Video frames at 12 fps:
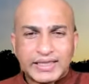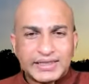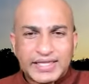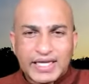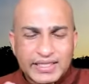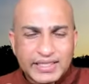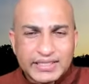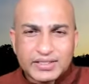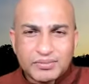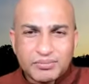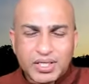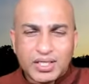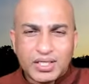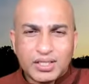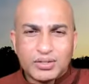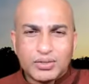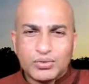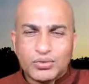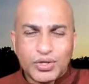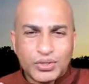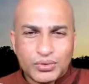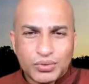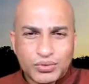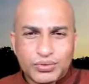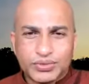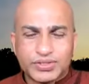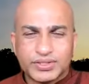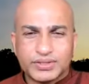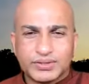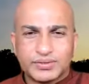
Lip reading: That doesn't mean you're going to lose,